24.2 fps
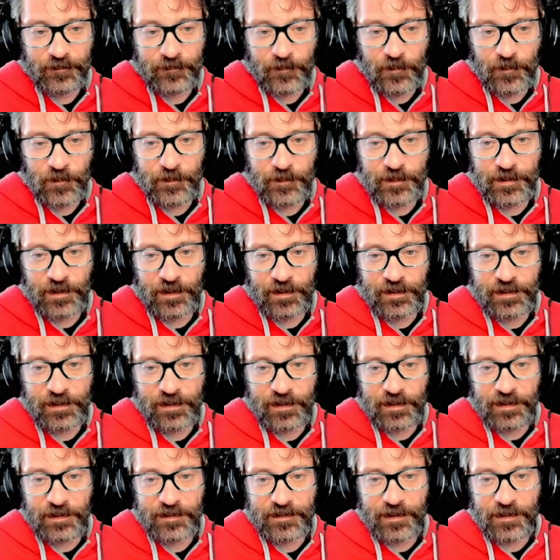What do we got
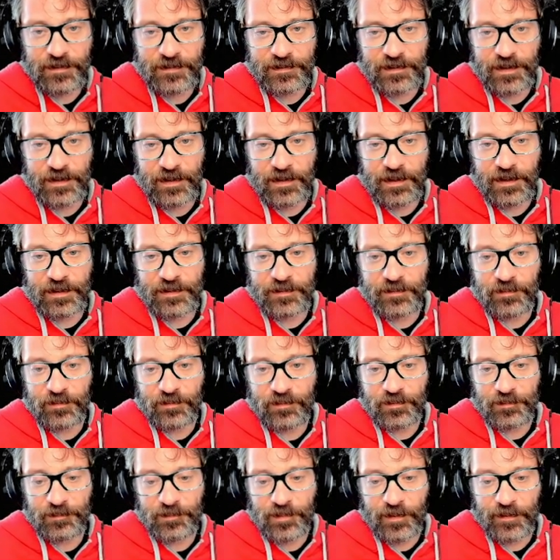here? Assassinate, just
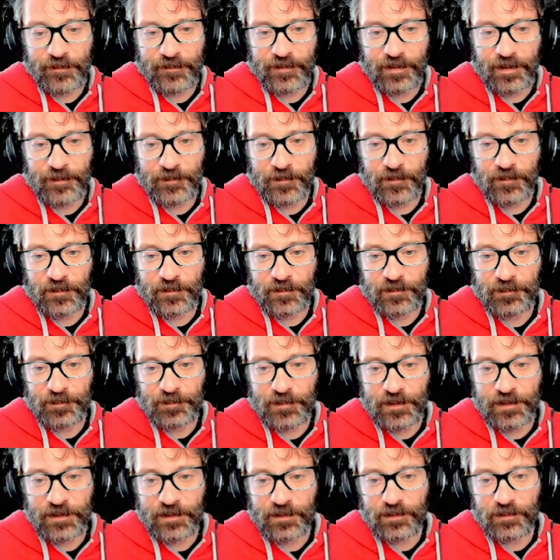pirate outpost.
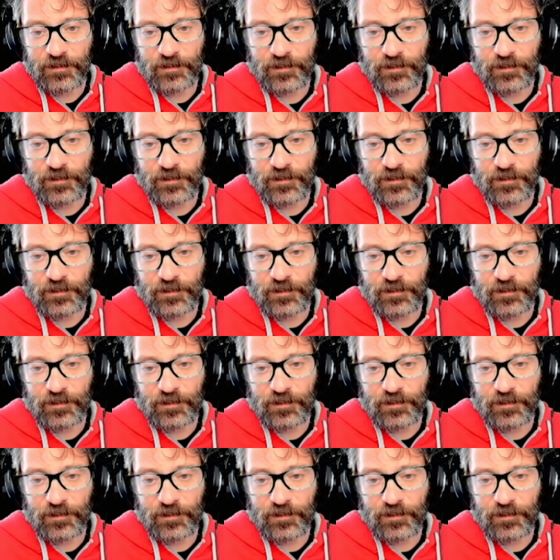Bloody